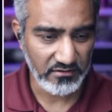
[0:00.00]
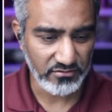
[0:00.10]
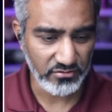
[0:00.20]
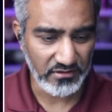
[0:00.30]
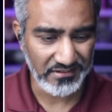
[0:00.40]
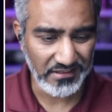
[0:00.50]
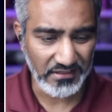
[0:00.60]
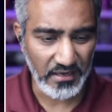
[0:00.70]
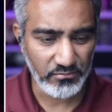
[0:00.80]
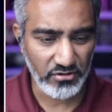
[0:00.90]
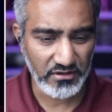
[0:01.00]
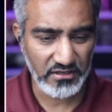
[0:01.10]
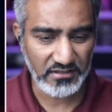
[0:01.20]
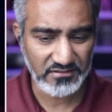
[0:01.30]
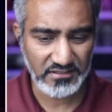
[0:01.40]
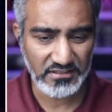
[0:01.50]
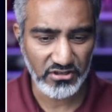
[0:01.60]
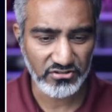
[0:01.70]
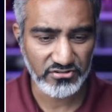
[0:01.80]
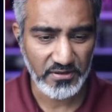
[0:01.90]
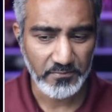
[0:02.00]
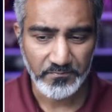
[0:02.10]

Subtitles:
So in the library, you can see there's